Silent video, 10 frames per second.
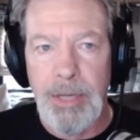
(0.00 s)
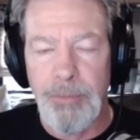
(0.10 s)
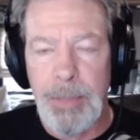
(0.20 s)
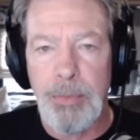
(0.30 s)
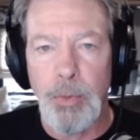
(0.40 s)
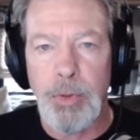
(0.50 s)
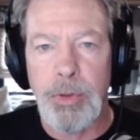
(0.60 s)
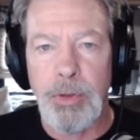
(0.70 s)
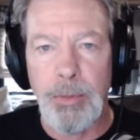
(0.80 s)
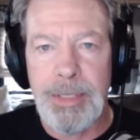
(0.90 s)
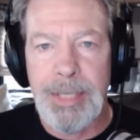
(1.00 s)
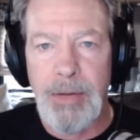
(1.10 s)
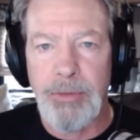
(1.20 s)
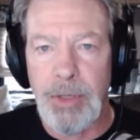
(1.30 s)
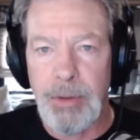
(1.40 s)
If people weren't going to be
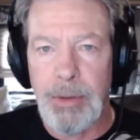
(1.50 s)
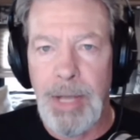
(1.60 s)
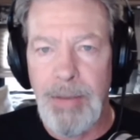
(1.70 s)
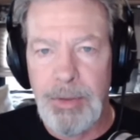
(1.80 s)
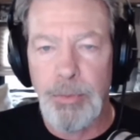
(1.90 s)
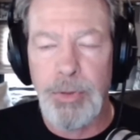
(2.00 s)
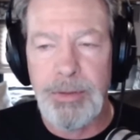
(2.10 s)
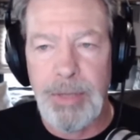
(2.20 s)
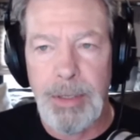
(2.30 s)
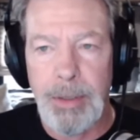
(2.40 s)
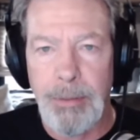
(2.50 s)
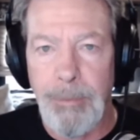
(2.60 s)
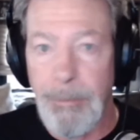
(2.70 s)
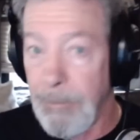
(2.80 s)
down there having to breathe that air.